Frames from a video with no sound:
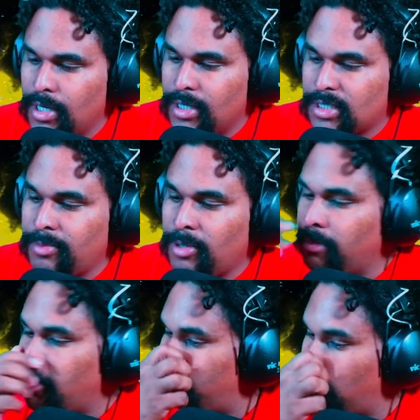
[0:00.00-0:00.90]
A small
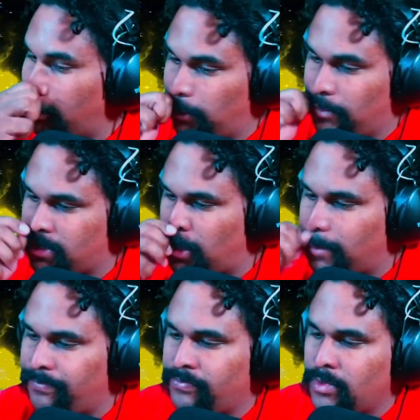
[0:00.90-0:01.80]
amount of blood oozed out.
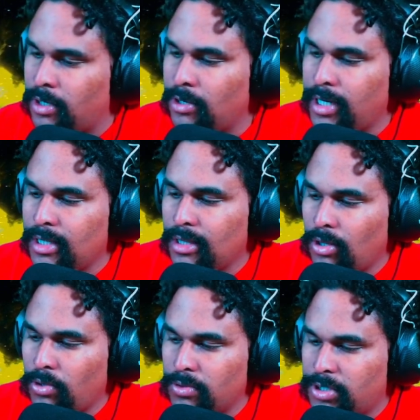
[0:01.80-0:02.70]
Her head
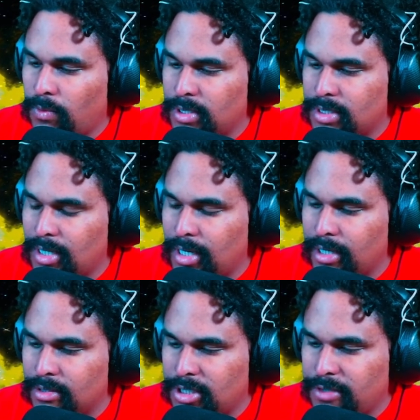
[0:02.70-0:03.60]
lolled to one side
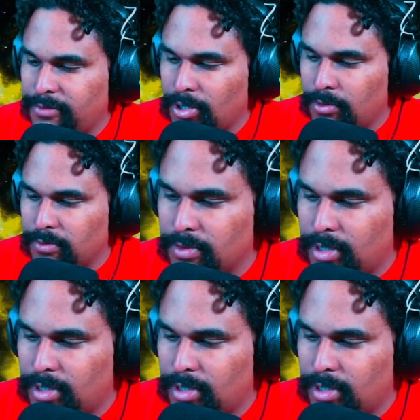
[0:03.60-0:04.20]
and she fell over